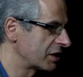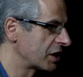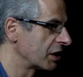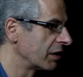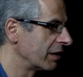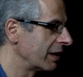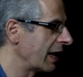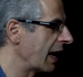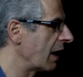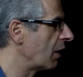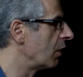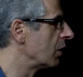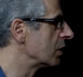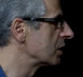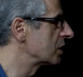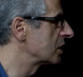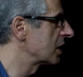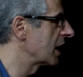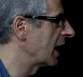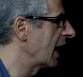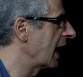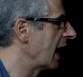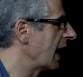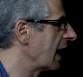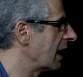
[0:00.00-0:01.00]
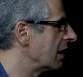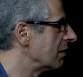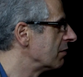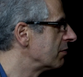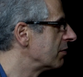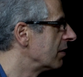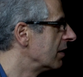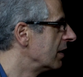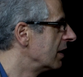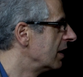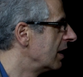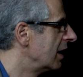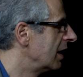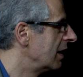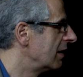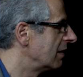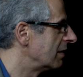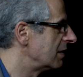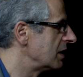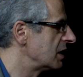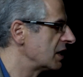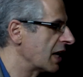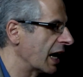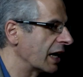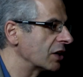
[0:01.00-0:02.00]
turn out to have
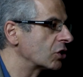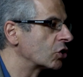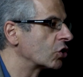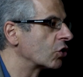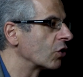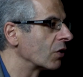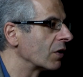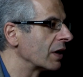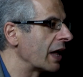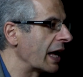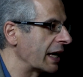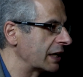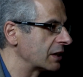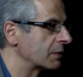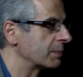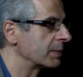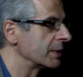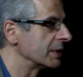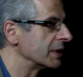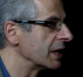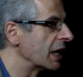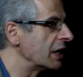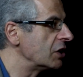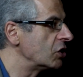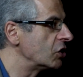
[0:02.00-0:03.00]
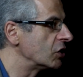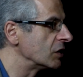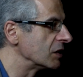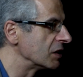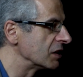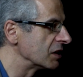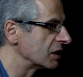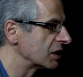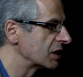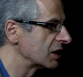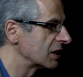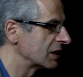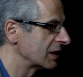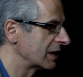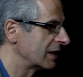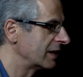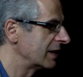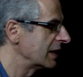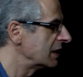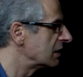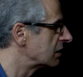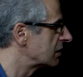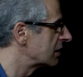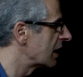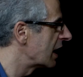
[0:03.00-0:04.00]
natural explanations.
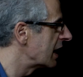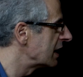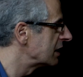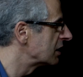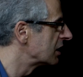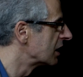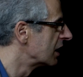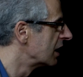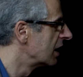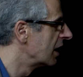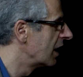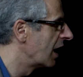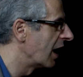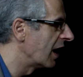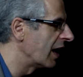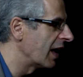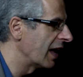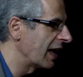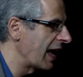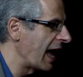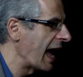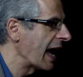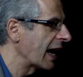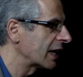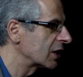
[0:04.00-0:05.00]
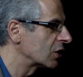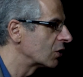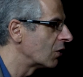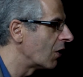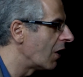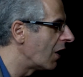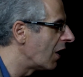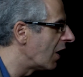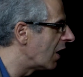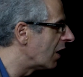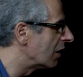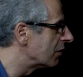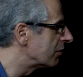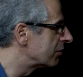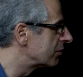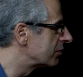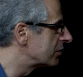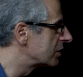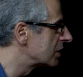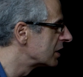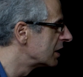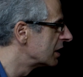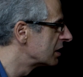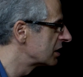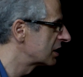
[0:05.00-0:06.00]
These days,
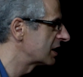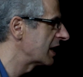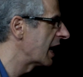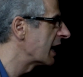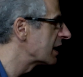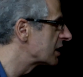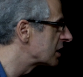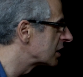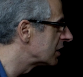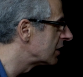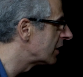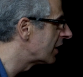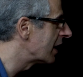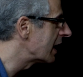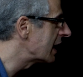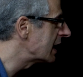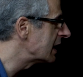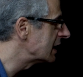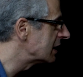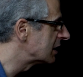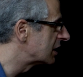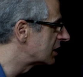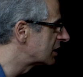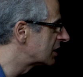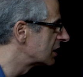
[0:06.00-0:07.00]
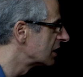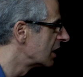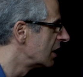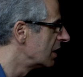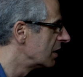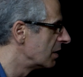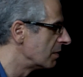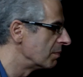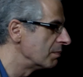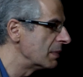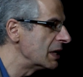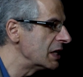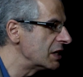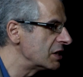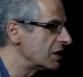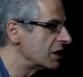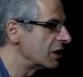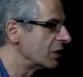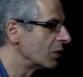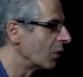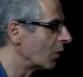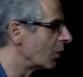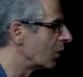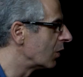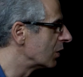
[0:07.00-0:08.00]
aircraft, satellites,
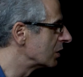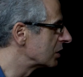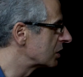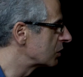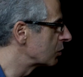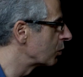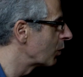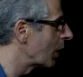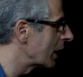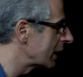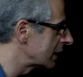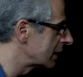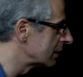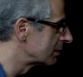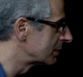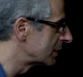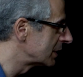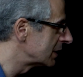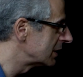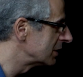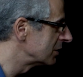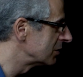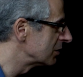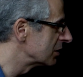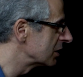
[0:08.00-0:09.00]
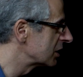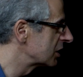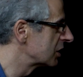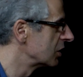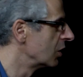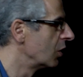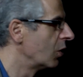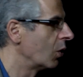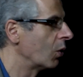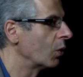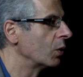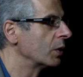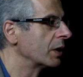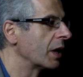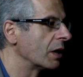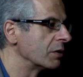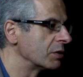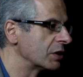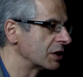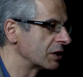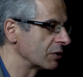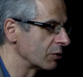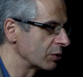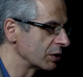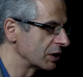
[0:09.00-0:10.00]
meteors, weather balloons, all
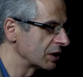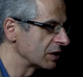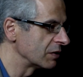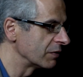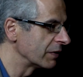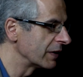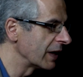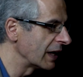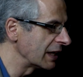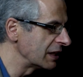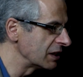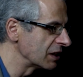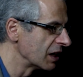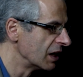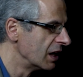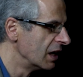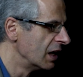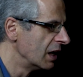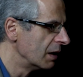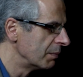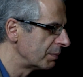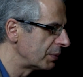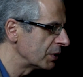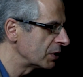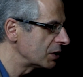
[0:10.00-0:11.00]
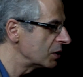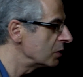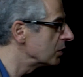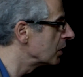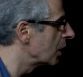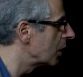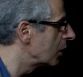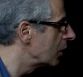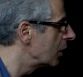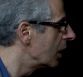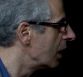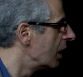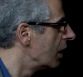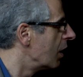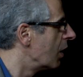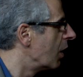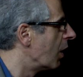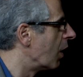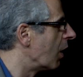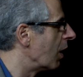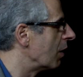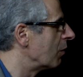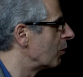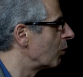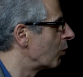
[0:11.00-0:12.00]
those sorts of things. But you know,
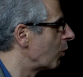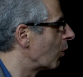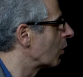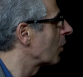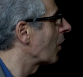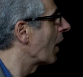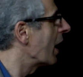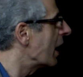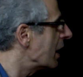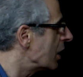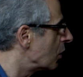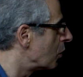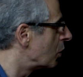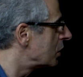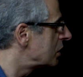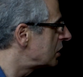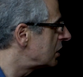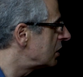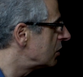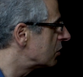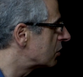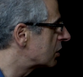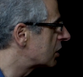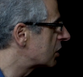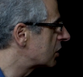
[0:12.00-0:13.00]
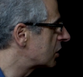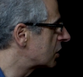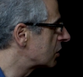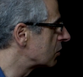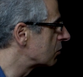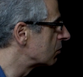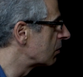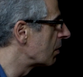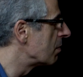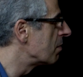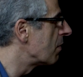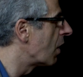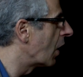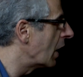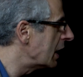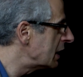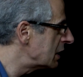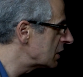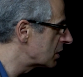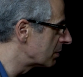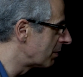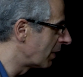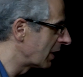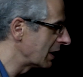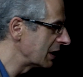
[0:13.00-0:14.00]
what I always used to
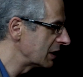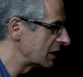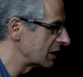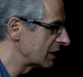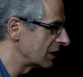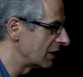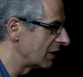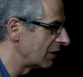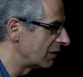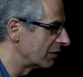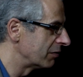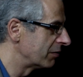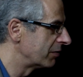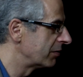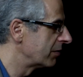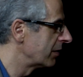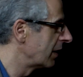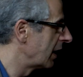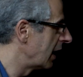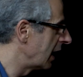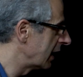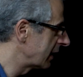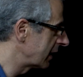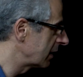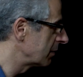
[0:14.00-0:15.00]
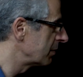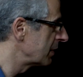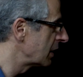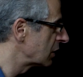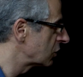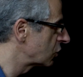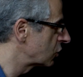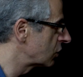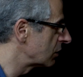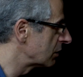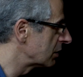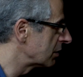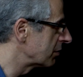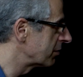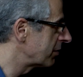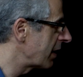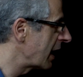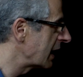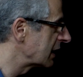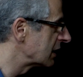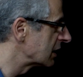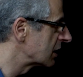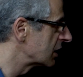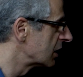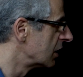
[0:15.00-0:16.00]
remind myself at the Ministry of
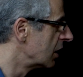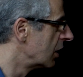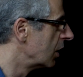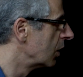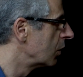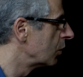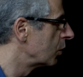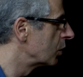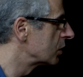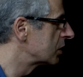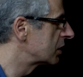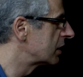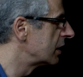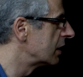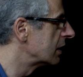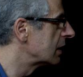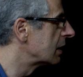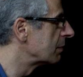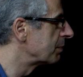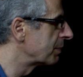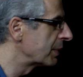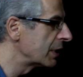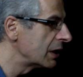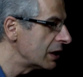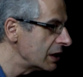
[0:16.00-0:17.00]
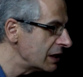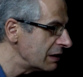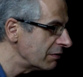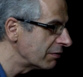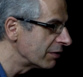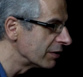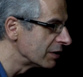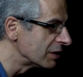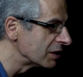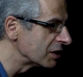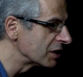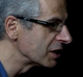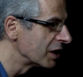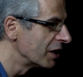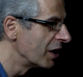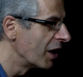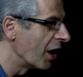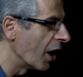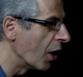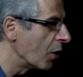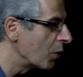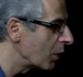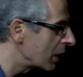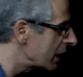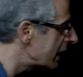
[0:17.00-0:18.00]
Defense was that the believers
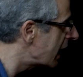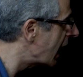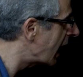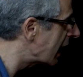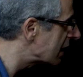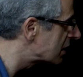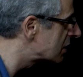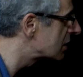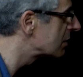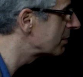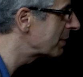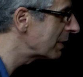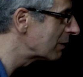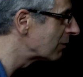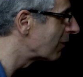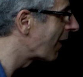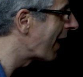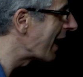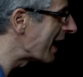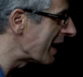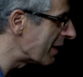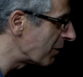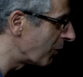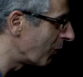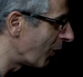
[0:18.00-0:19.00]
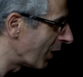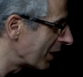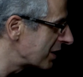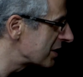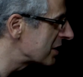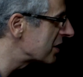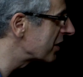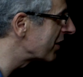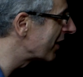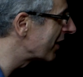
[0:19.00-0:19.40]
only had to be right one